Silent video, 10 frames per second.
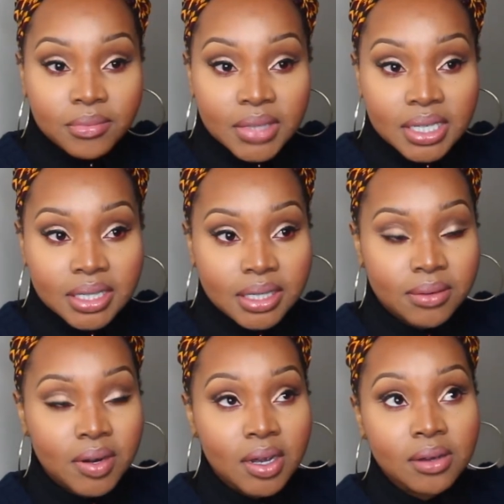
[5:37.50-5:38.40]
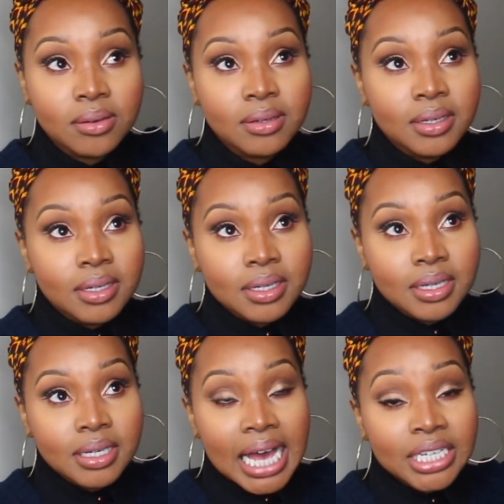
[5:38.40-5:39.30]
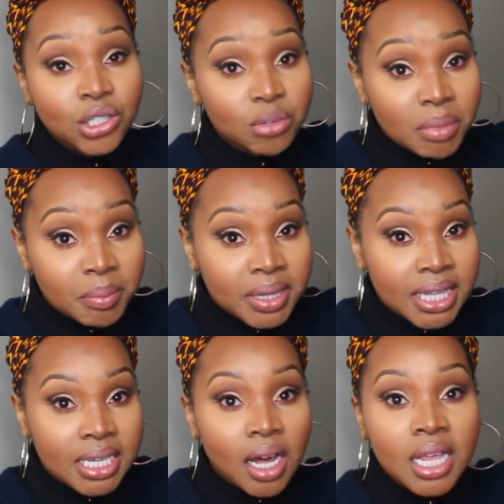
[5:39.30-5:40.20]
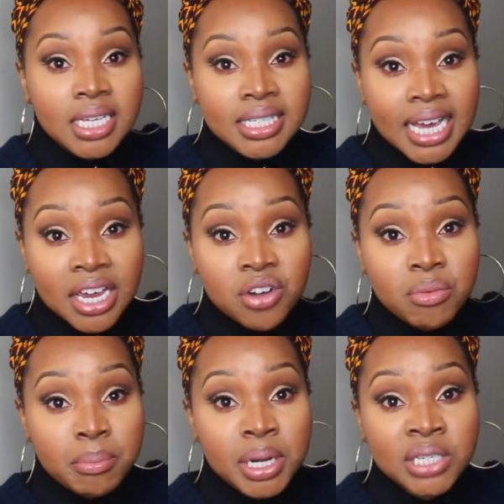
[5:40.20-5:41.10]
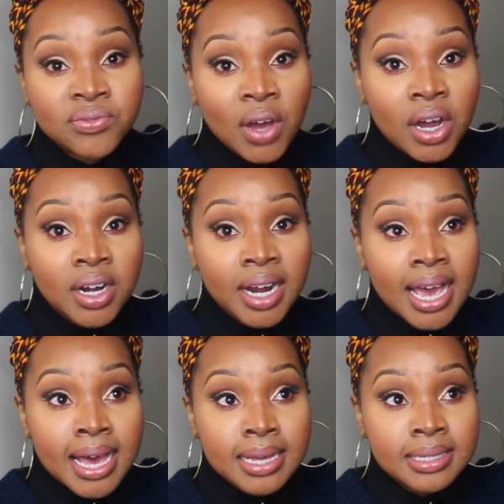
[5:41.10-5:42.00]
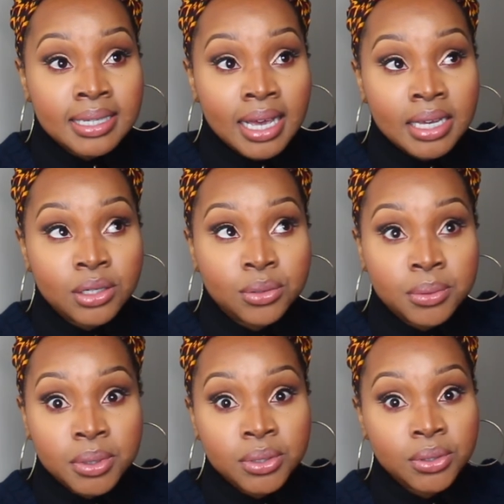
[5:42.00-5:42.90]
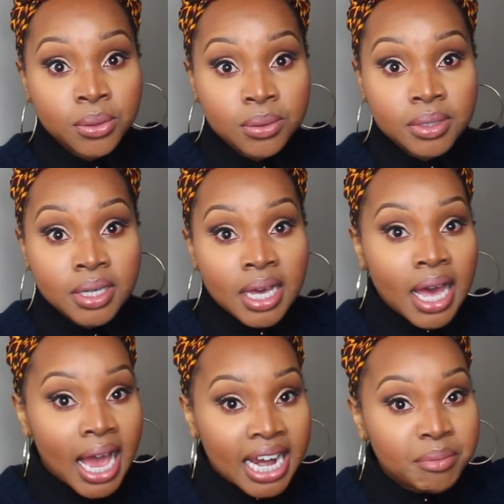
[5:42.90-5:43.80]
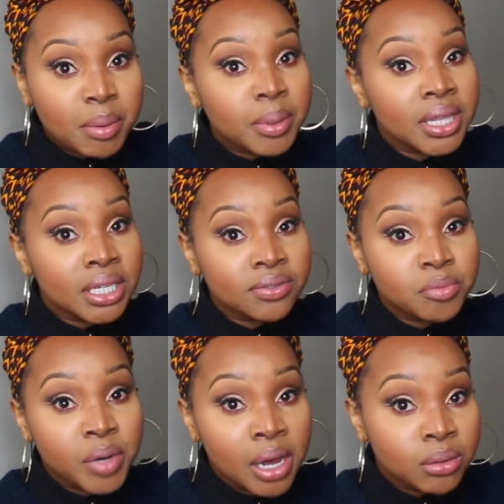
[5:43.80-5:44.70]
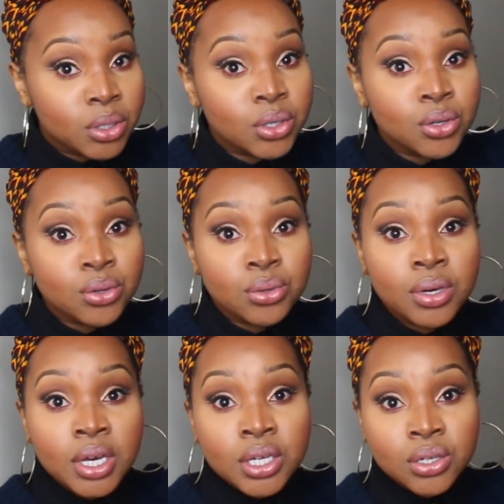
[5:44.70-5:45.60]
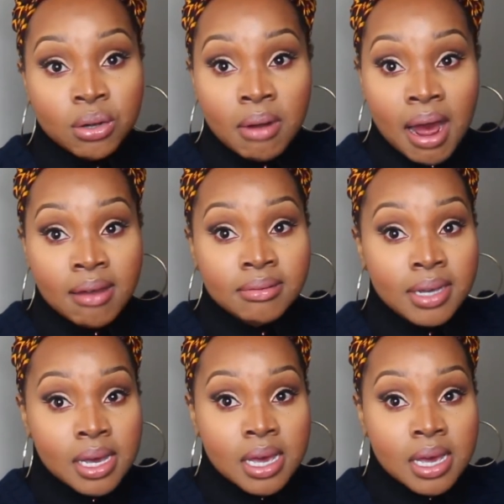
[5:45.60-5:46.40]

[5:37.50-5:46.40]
0. I do remember things, honestly I can remember as far as like 2 years old. I can remember things from when I was 2 to around